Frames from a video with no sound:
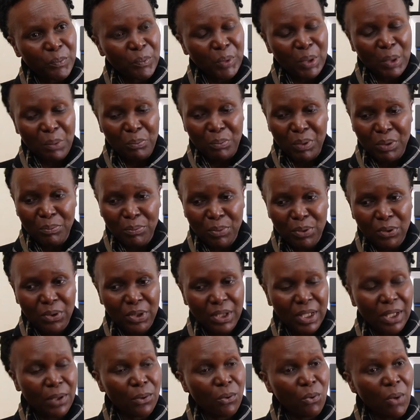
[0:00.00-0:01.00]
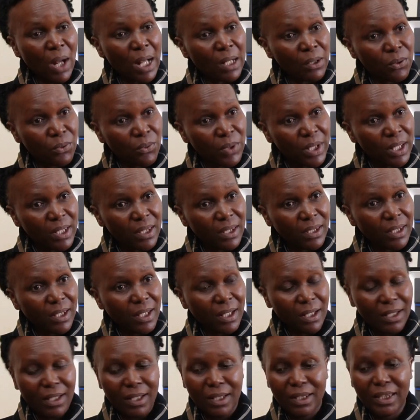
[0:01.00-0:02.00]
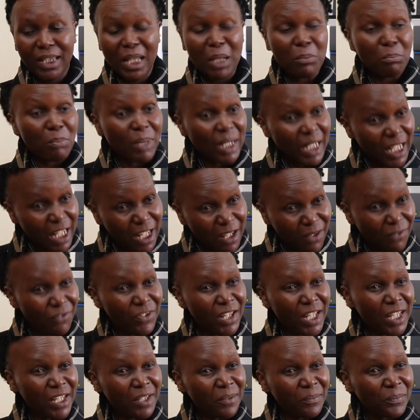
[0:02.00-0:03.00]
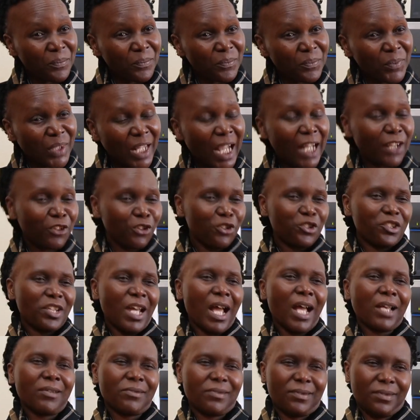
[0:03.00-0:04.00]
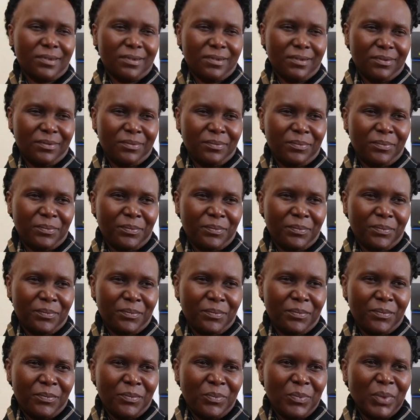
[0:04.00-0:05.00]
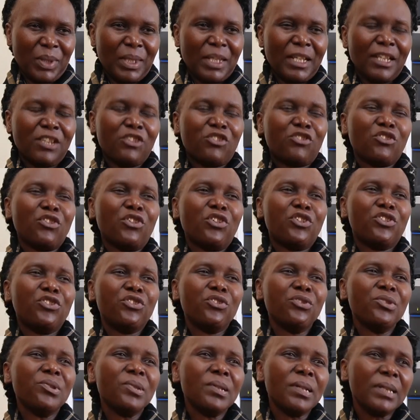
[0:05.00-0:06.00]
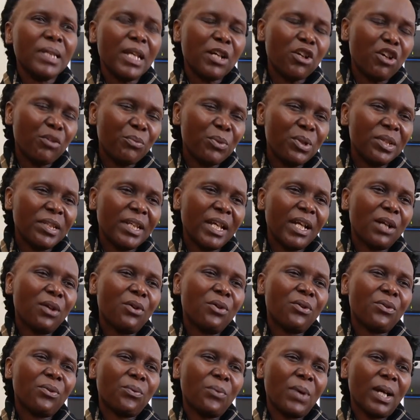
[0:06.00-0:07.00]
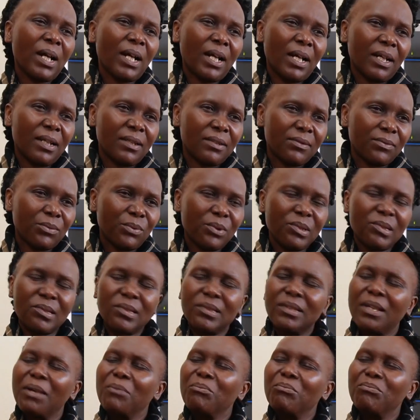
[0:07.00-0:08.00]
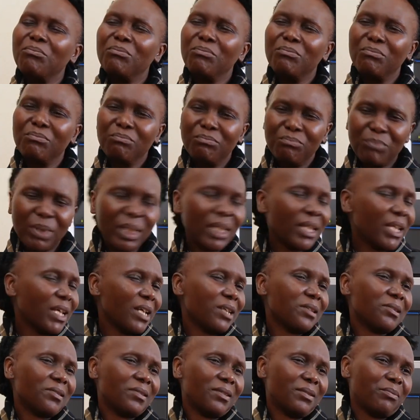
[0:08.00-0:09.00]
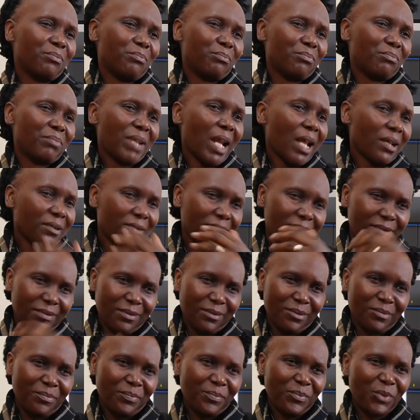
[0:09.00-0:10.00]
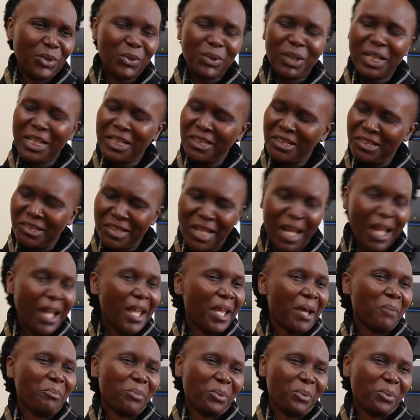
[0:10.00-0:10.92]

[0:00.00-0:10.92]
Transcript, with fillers: the people they work with, they believe in, and not us. So using the community health workers was the biggest plus to the entire